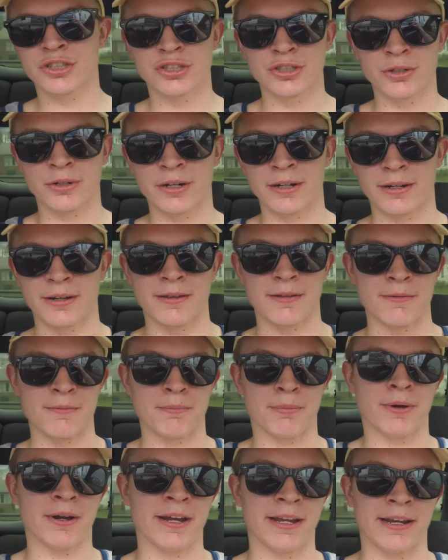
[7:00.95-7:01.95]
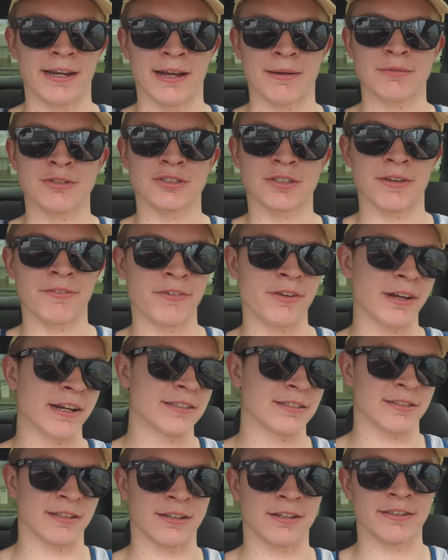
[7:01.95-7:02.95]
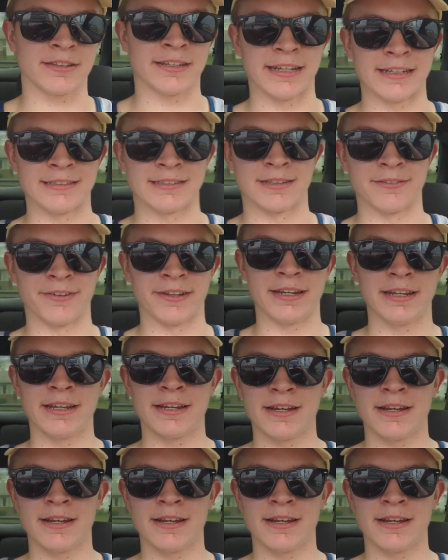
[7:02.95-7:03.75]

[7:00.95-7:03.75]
it's short, but I'm just giving you guys a little taste of it,